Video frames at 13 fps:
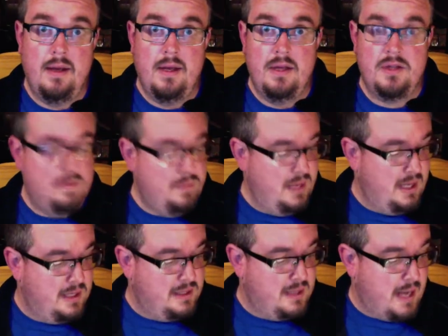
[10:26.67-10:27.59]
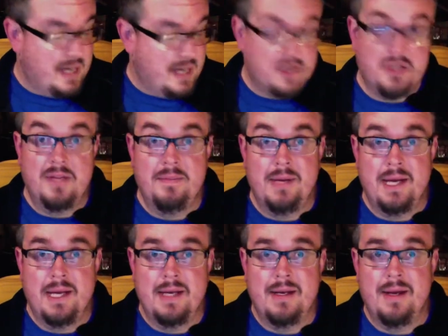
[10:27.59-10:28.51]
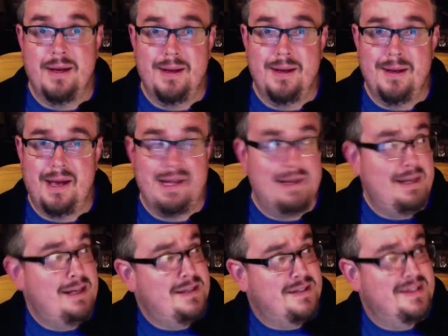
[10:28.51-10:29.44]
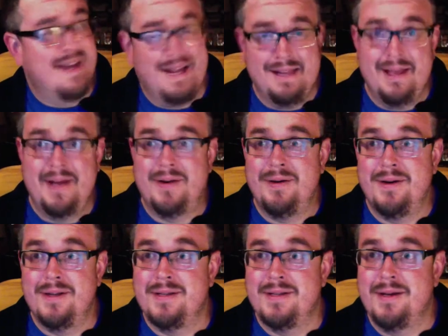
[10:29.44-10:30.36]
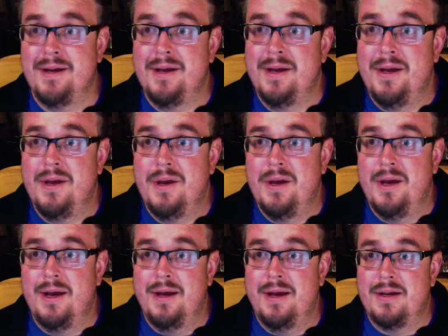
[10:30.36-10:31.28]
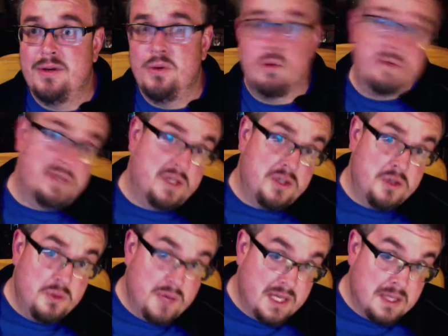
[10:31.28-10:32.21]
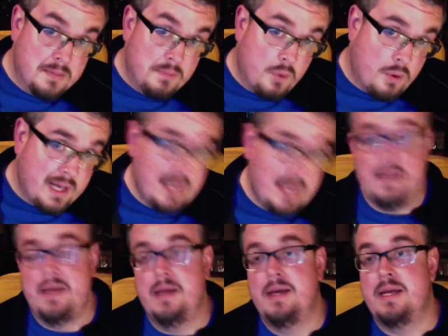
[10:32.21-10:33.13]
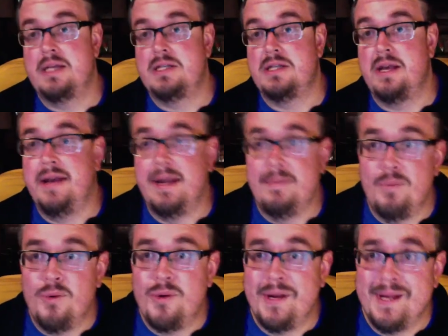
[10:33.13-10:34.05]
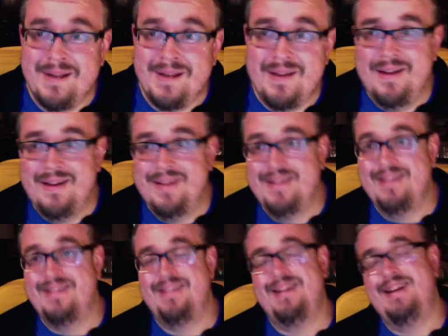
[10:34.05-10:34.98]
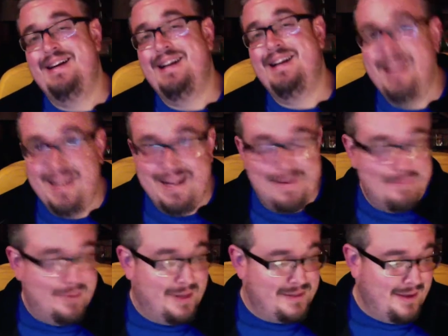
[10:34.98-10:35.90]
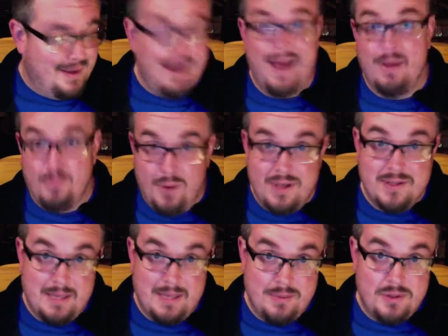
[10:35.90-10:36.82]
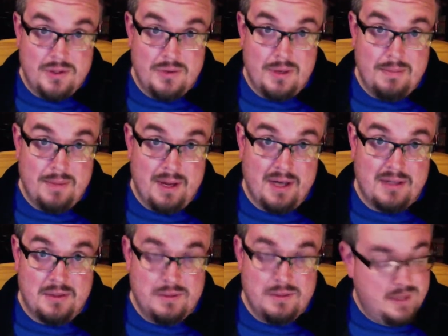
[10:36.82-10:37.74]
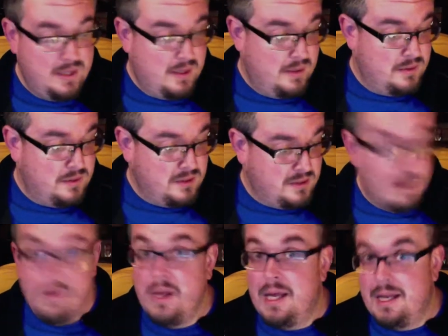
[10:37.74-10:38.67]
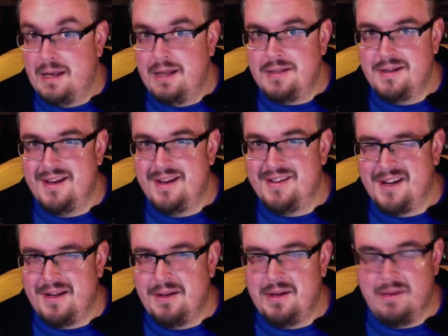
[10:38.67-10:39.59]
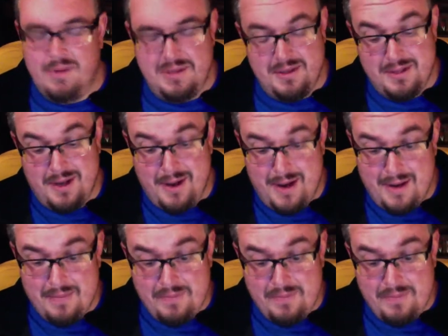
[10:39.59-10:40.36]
So, it's actually been at least a day later. It's 1:45 in the morning, Sunday morning. But I was able to unbox those videos. So, let's take a look at what's inside.